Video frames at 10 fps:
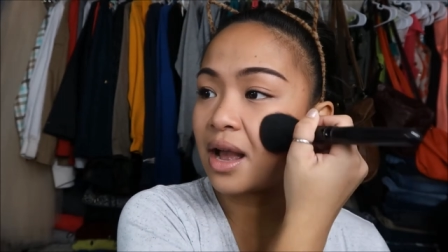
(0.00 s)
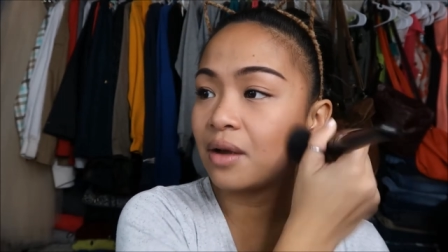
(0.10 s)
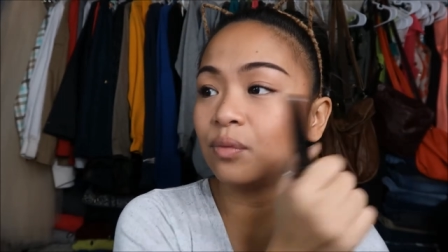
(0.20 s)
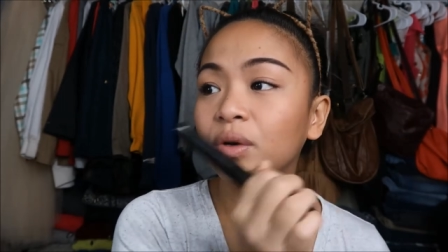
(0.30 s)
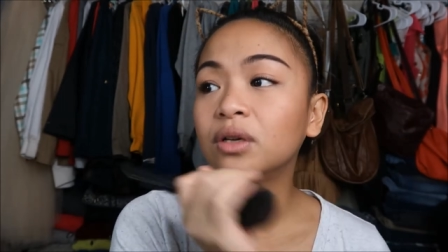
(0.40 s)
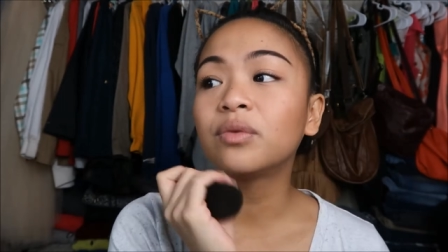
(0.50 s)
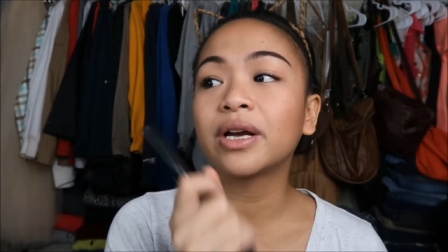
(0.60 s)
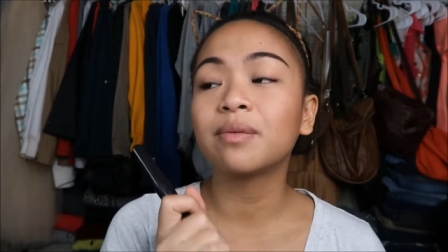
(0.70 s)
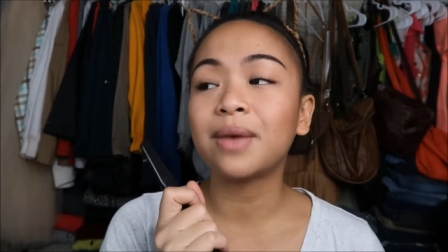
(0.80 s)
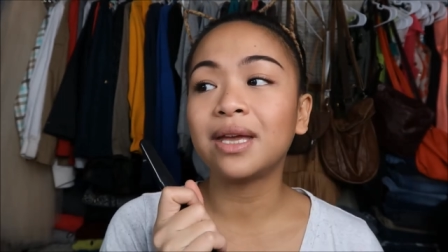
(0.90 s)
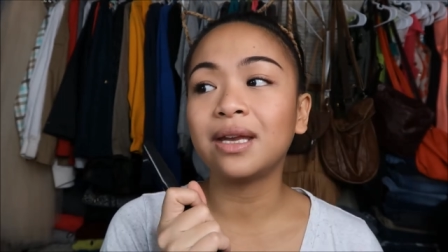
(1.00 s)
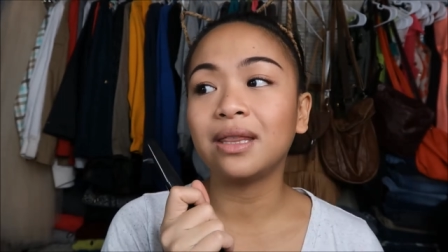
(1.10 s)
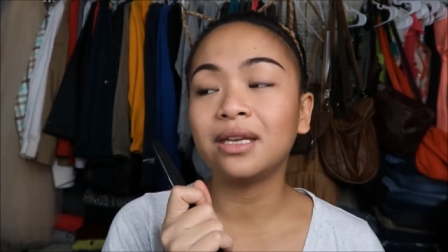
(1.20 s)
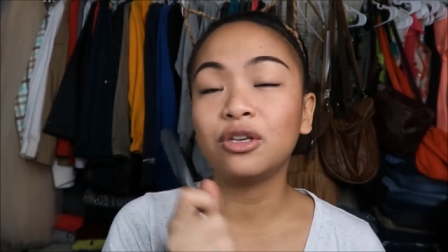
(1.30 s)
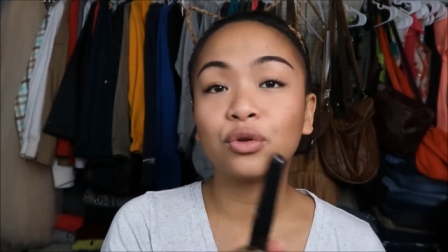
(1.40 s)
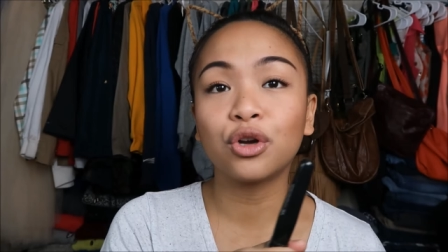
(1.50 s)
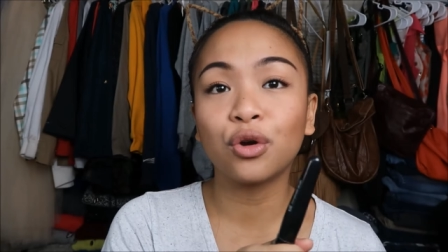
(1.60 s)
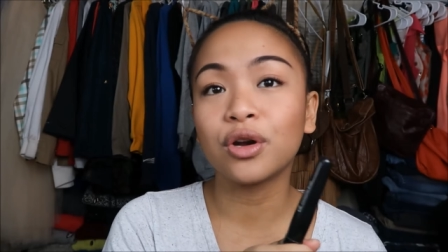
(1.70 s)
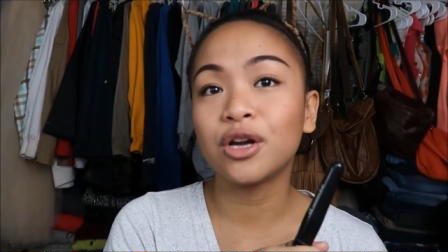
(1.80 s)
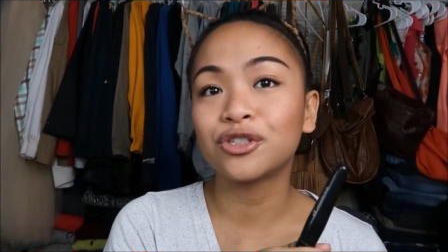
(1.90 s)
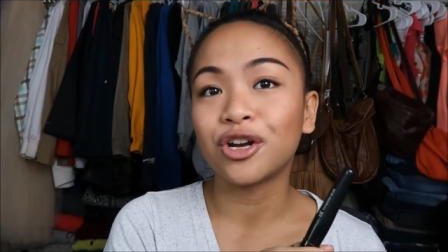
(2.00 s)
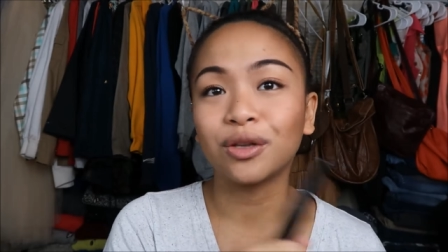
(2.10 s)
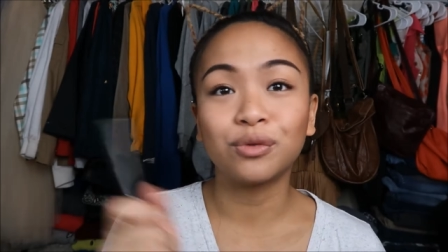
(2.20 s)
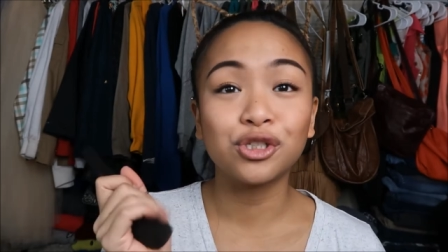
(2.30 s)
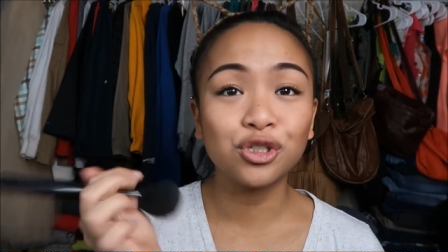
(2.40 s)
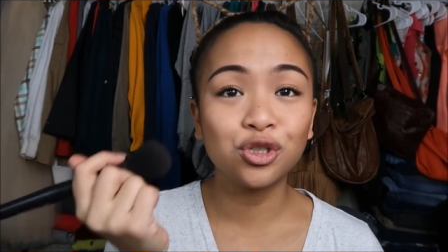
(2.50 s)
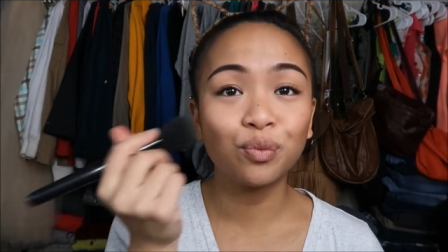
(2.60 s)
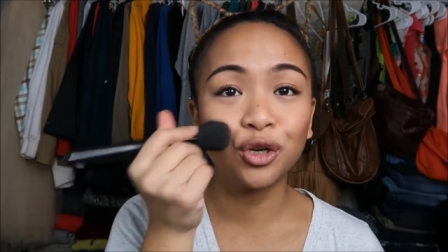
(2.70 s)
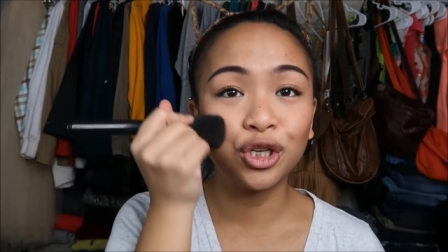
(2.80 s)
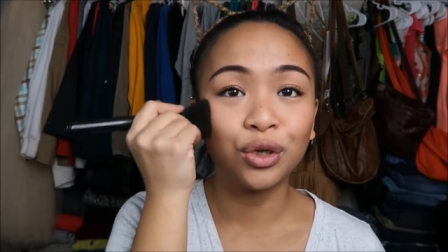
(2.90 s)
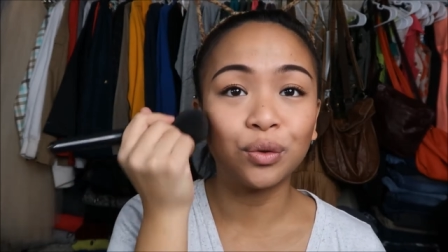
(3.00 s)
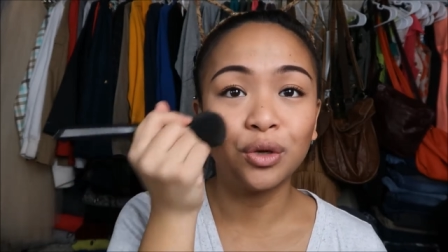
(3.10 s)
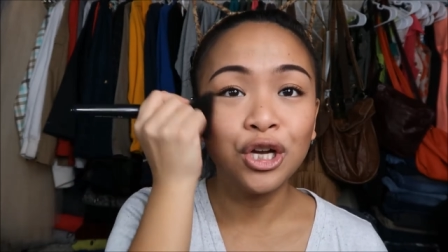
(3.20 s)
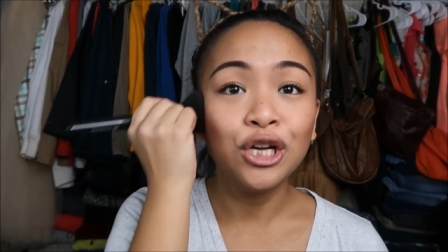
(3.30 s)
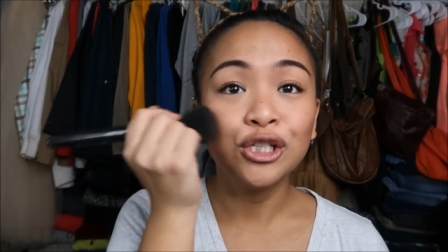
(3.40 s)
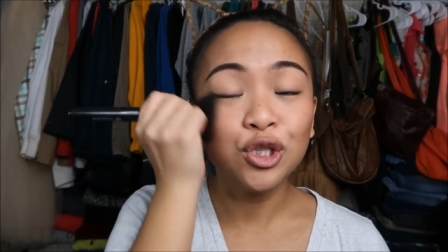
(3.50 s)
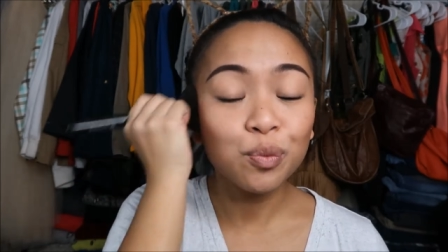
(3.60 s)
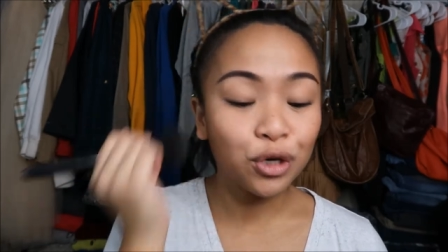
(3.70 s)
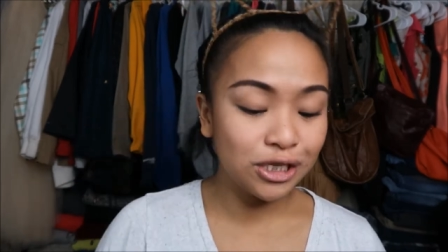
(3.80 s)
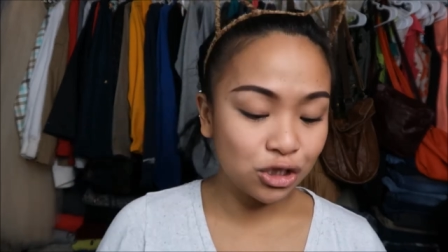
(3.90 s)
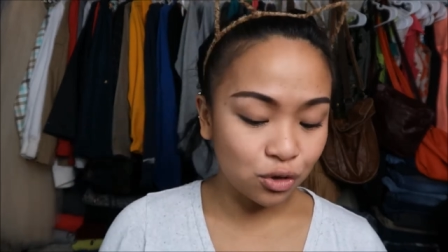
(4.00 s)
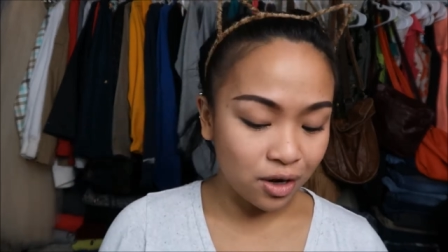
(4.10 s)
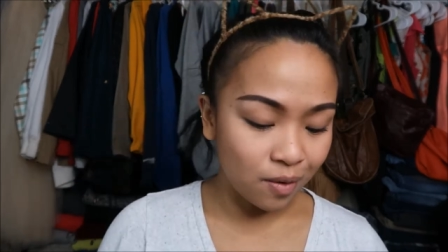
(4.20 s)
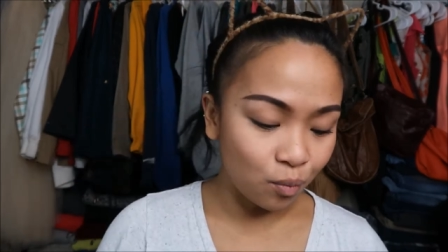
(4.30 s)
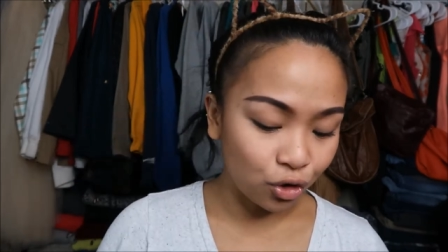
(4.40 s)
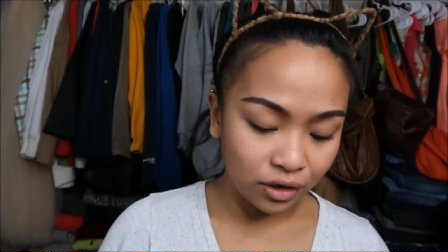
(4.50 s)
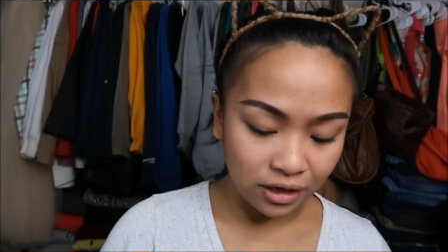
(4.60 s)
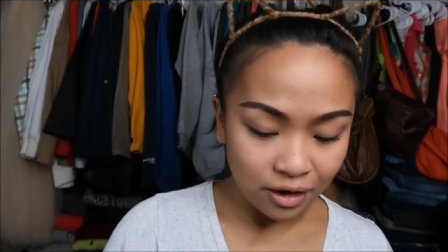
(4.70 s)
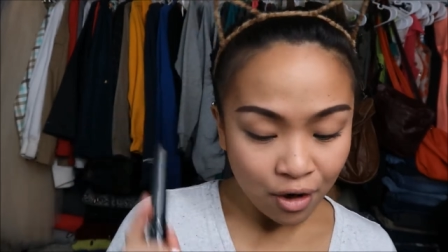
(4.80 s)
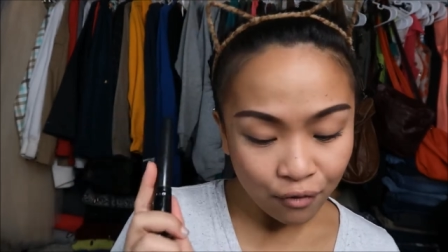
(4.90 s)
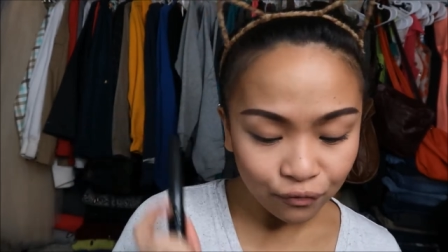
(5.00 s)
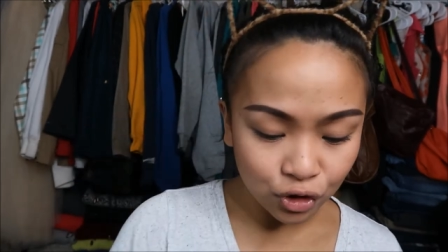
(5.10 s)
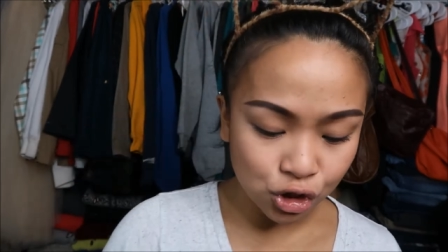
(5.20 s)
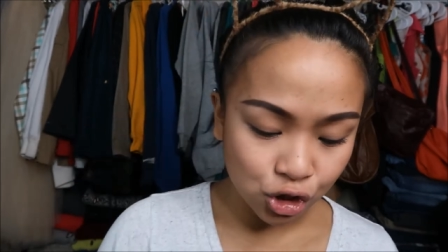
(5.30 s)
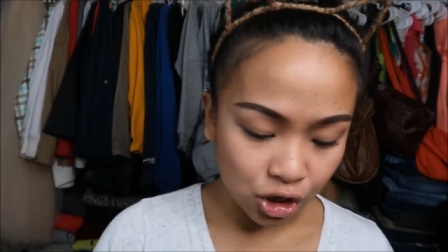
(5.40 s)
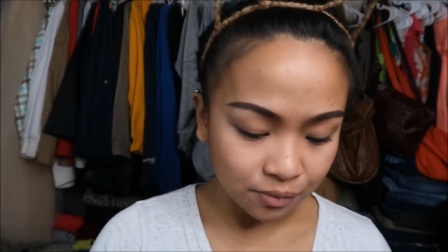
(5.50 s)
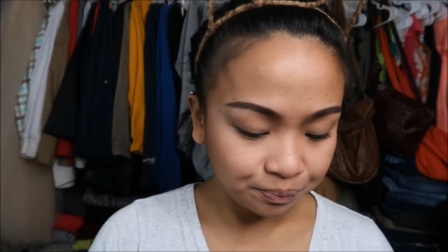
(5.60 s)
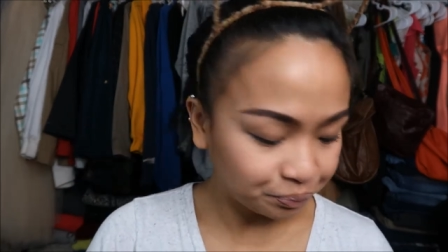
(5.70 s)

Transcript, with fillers: I will recommend the Unicorn hot chocolate, which is super cute, super Instagram worthy for sure.